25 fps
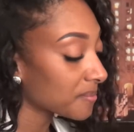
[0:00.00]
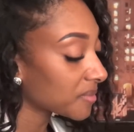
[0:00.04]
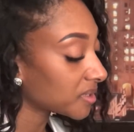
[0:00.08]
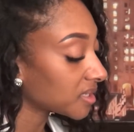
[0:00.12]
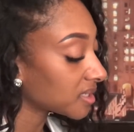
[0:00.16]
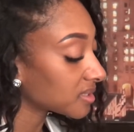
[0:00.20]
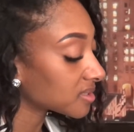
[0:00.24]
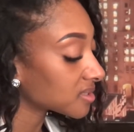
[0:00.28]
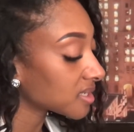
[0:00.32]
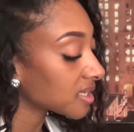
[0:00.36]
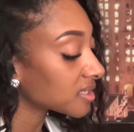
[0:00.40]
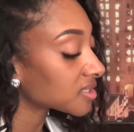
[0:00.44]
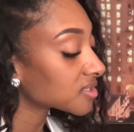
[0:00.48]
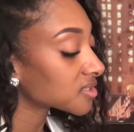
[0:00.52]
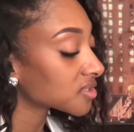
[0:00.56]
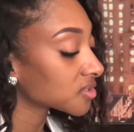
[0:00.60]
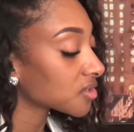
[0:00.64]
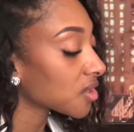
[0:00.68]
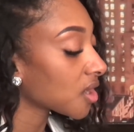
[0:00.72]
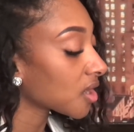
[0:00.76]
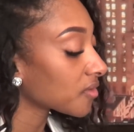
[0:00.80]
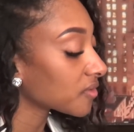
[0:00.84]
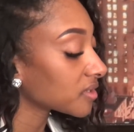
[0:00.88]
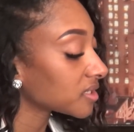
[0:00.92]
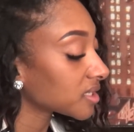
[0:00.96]
but it's
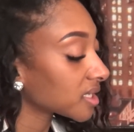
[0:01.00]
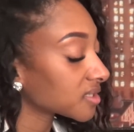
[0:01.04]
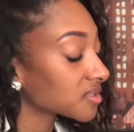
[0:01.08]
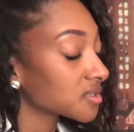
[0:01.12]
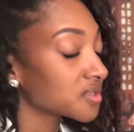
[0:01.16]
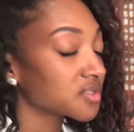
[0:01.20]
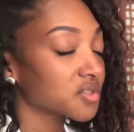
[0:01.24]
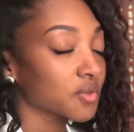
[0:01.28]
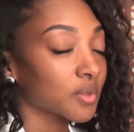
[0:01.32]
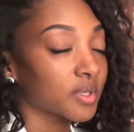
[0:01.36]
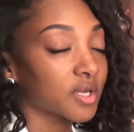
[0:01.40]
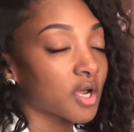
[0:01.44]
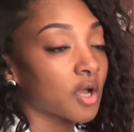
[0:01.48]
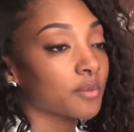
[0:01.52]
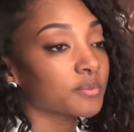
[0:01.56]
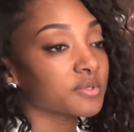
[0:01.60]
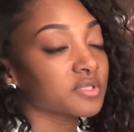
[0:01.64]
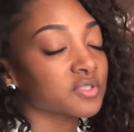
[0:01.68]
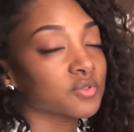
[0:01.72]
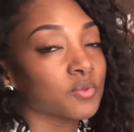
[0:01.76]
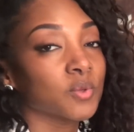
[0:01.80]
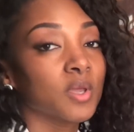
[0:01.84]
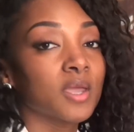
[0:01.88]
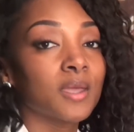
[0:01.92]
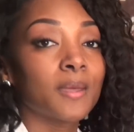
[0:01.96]
scar reduction, so it helps
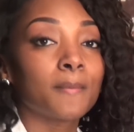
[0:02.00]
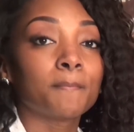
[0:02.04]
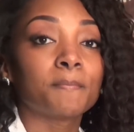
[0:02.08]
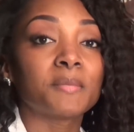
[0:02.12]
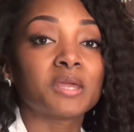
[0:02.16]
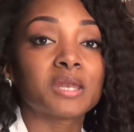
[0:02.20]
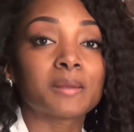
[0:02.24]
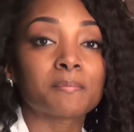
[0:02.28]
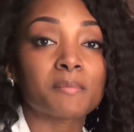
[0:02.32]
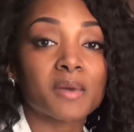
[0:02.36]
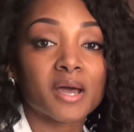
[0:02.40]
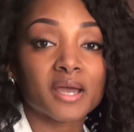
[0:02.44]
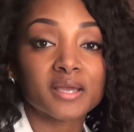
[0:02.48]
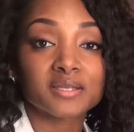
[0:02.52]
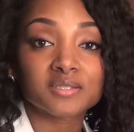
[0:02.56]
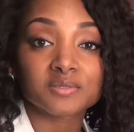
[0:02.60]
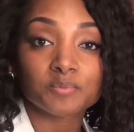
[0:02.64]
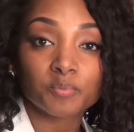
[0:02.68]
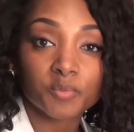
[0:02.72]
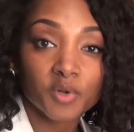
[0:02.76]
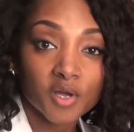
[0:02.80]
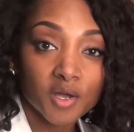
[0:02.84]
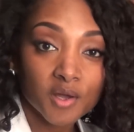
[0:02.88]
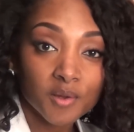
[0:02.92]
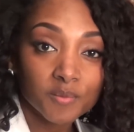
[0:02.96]
to
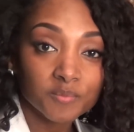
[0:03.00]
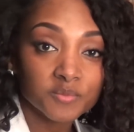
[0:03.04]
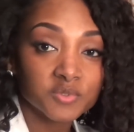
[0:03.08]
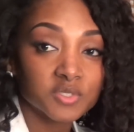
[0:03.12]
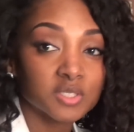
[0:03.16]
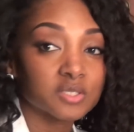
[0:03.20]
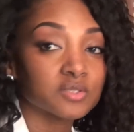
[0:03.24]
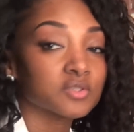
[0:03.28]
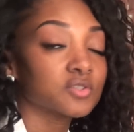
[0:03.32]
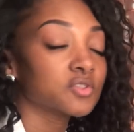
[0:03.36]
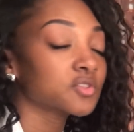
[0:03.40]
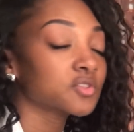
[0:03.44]
minimize bumps and